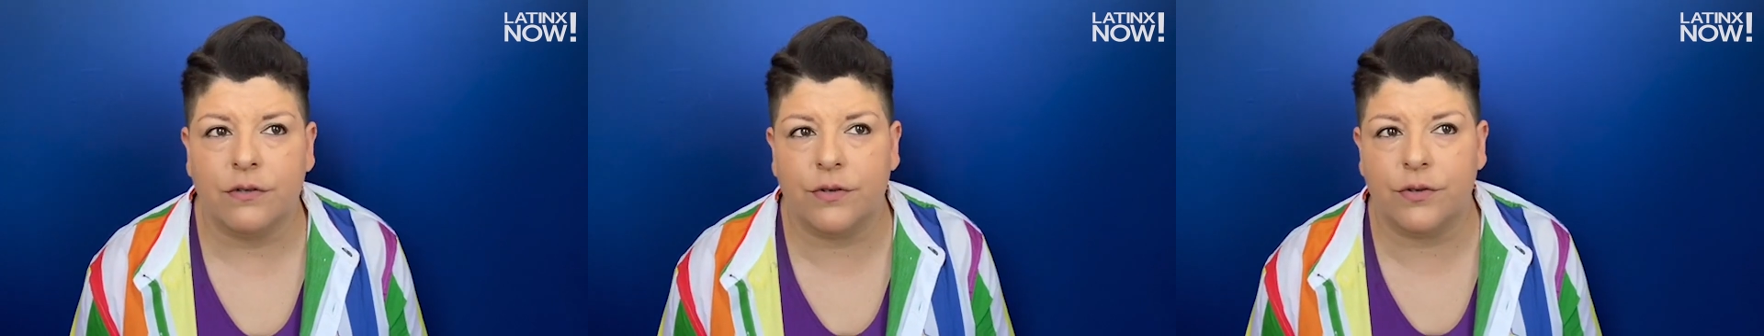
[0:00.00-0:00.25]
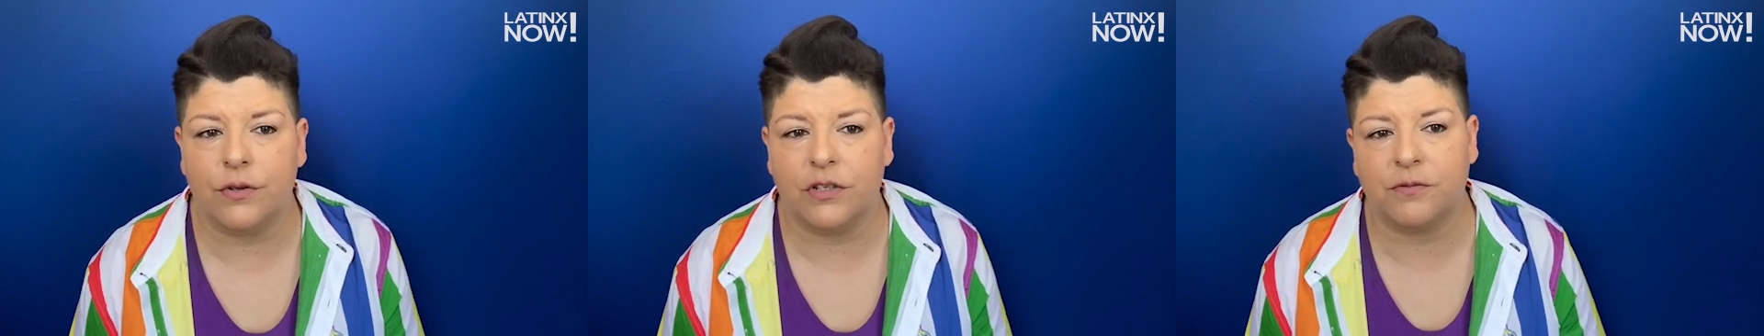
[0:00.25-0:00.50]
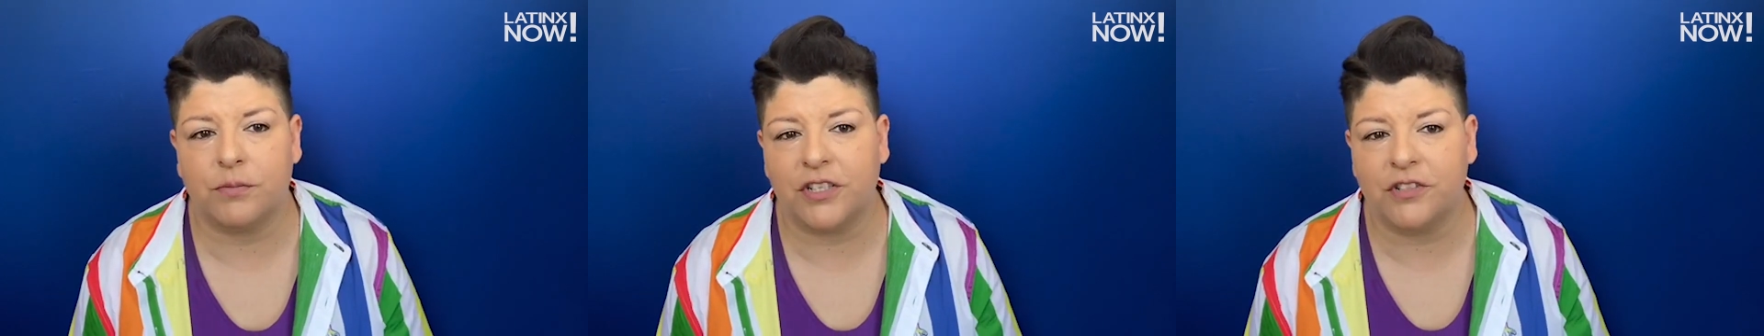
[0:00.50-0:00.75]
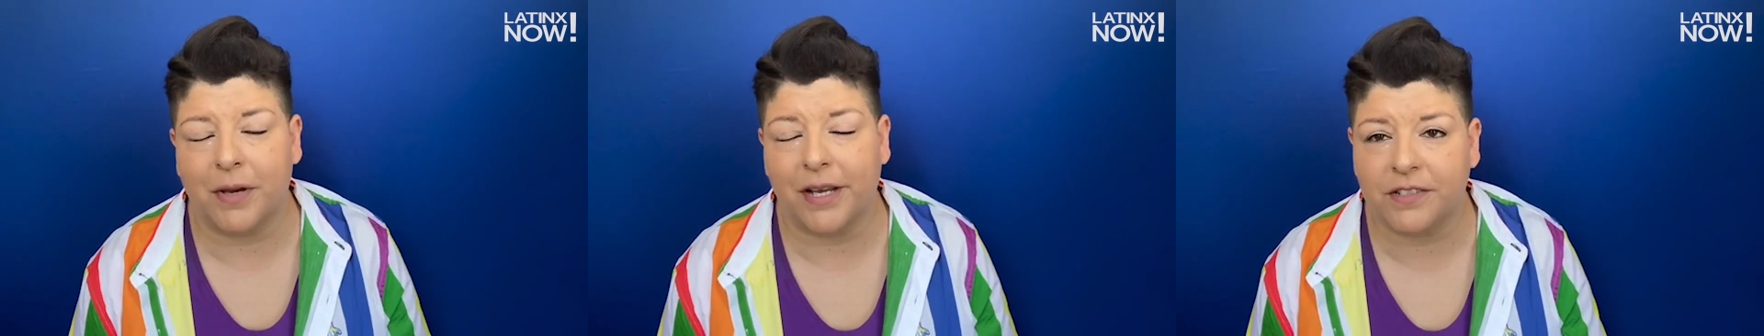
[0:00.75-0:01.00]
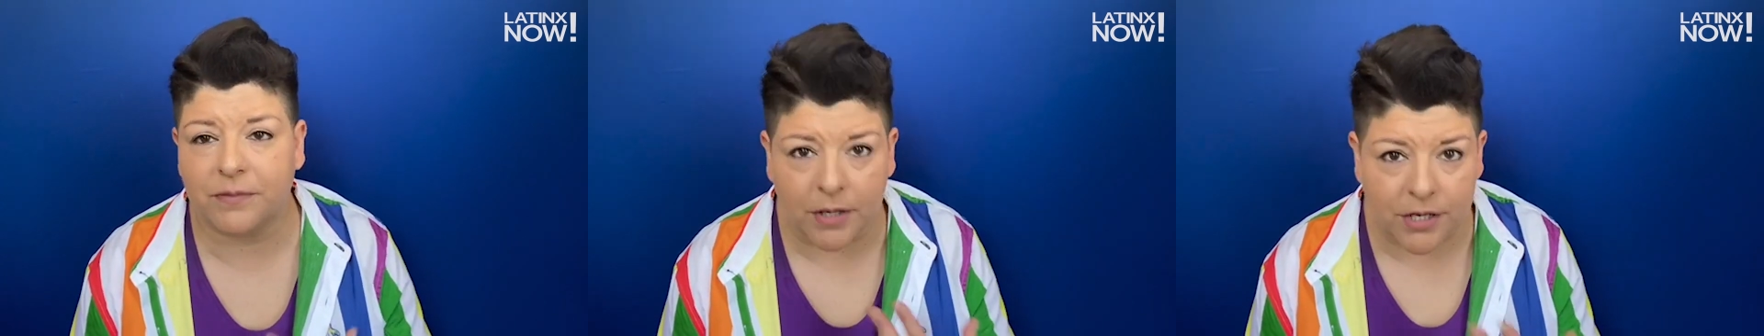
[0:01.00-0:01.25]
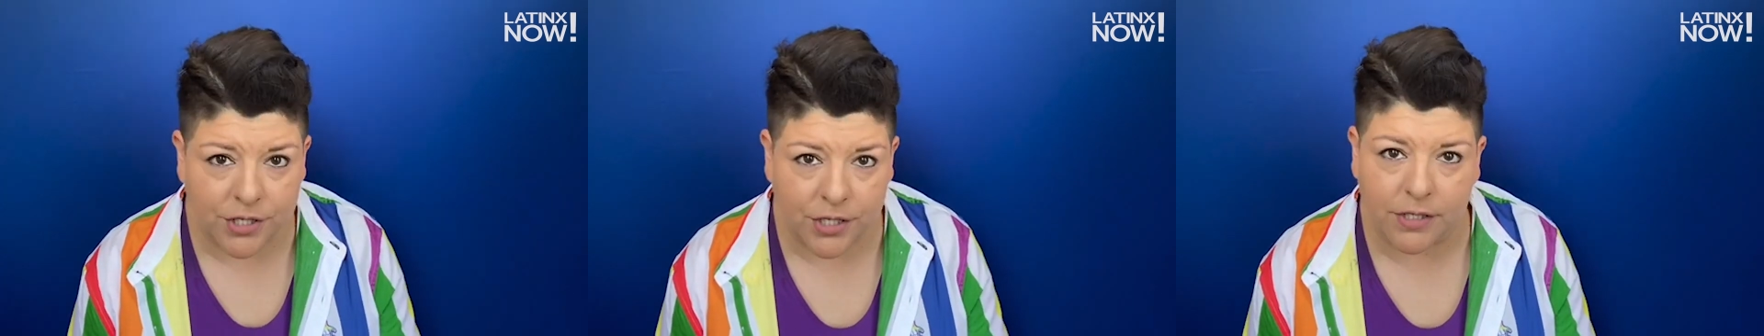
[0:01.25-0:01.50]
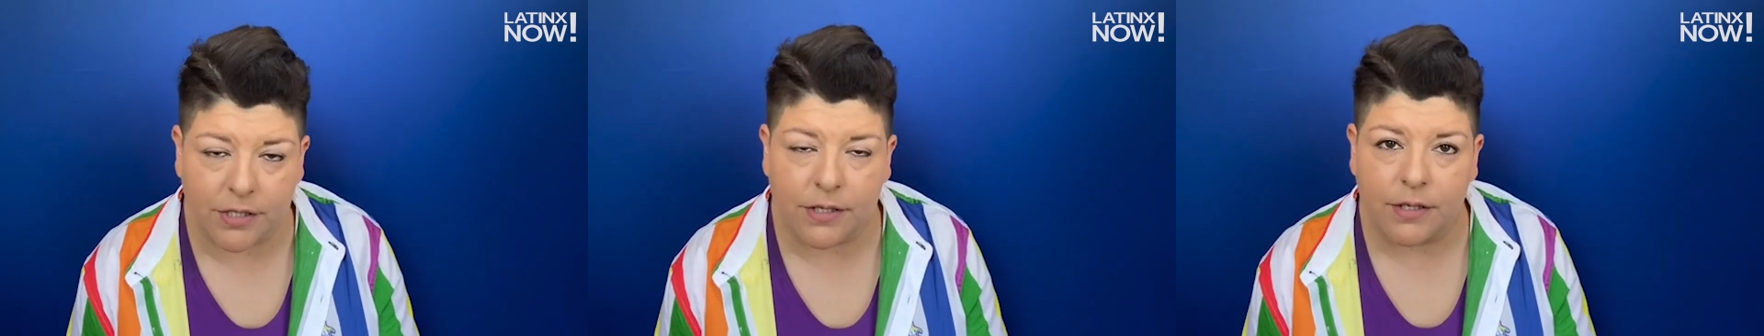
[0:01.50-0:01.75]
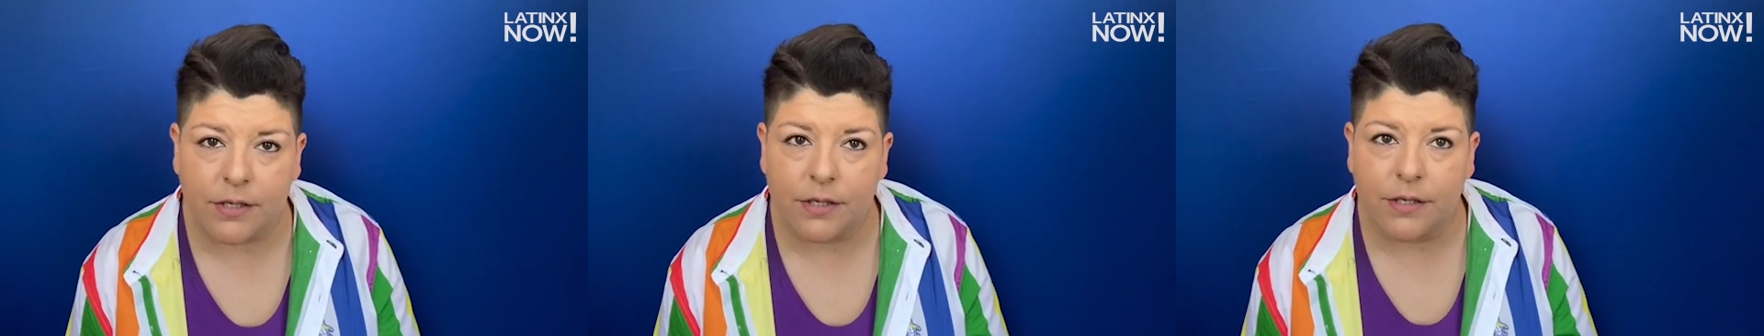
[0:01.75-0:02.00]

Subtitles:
to express my expression,